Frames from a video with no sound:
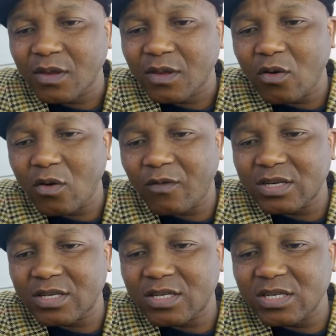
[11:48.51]
over
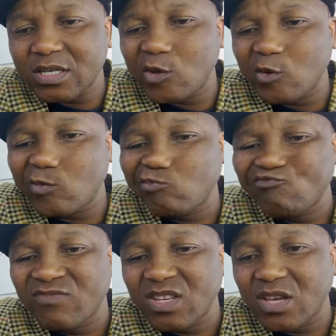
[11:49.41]
dq
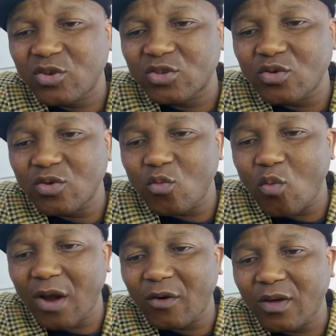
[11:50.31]
equal to 1
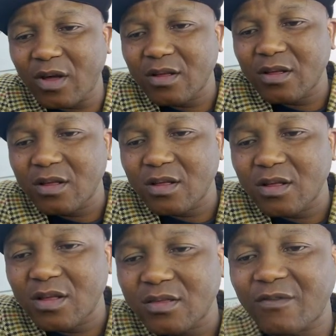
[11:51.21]
over
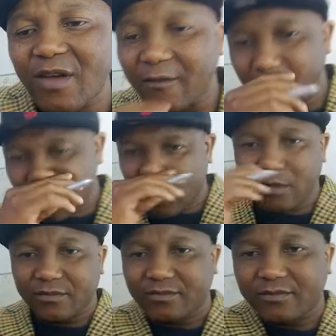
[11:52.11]
35.
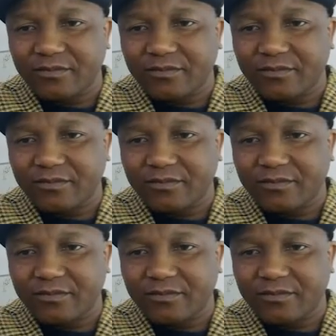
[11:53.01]
Okay.